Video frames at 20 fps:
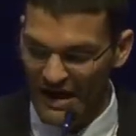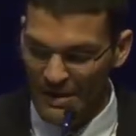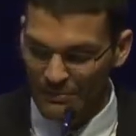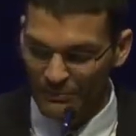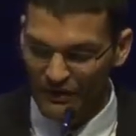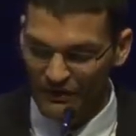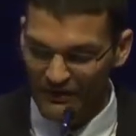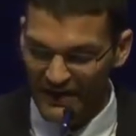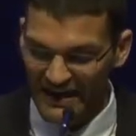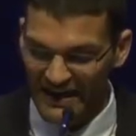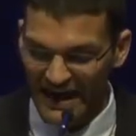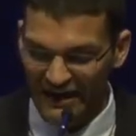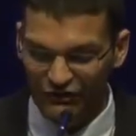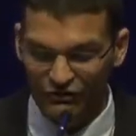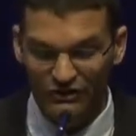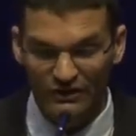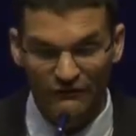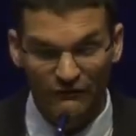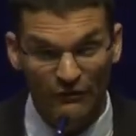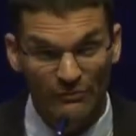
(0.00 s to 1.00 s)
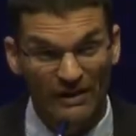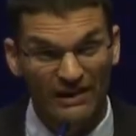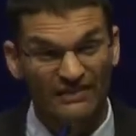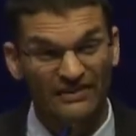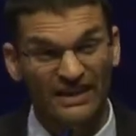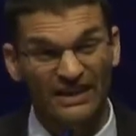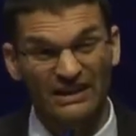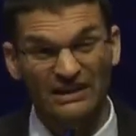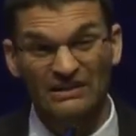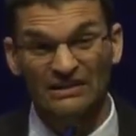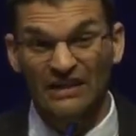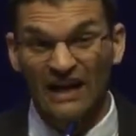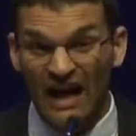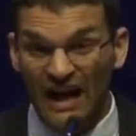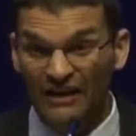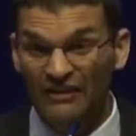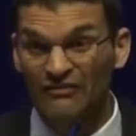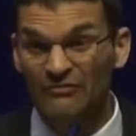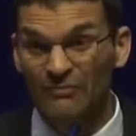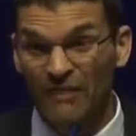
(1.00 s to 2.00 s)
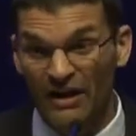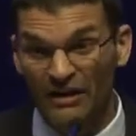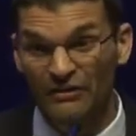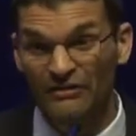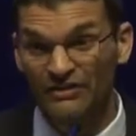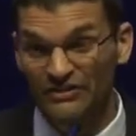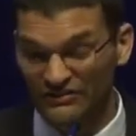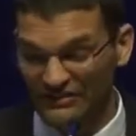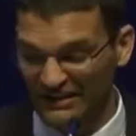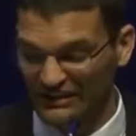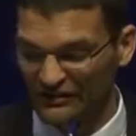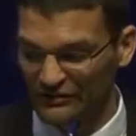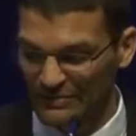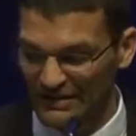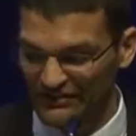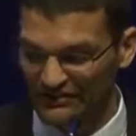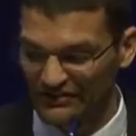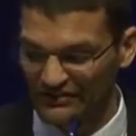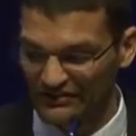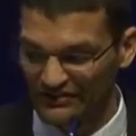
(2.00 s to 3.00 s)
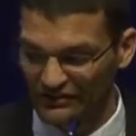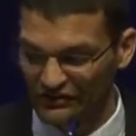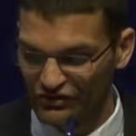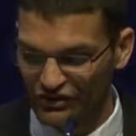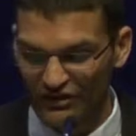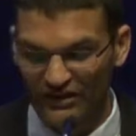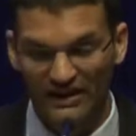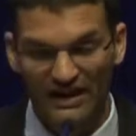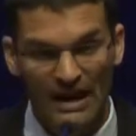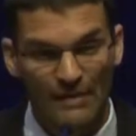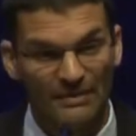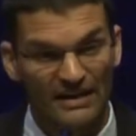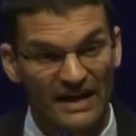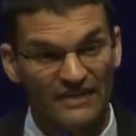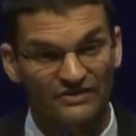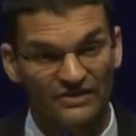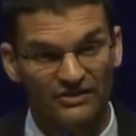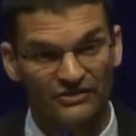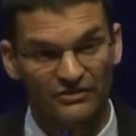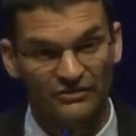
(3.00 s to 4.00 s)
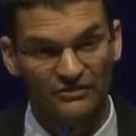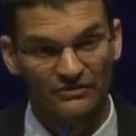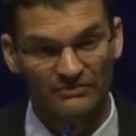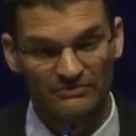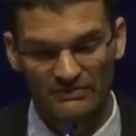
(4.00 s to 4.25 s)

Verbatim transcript: but they'd actually affirm that a lot of modern distinct species shared a common ancestor.